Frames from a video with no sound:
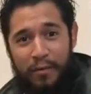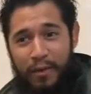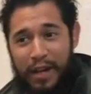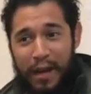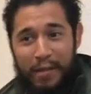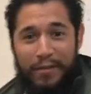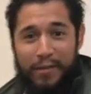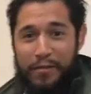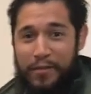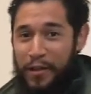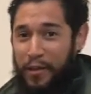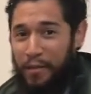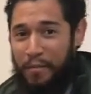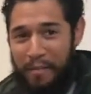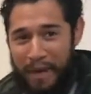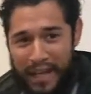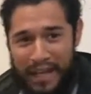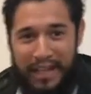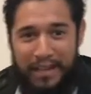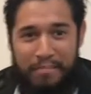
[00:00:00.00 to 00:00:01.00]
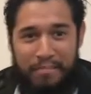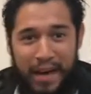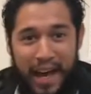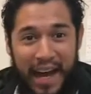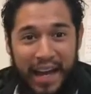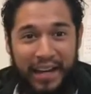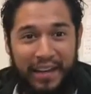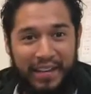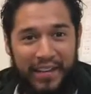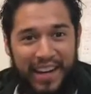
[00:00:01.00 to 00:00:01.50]
what happens if you don't make it
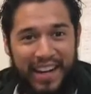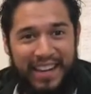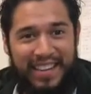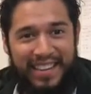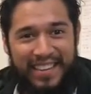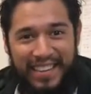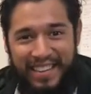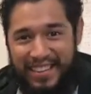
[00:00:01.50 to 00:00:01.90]
back, right?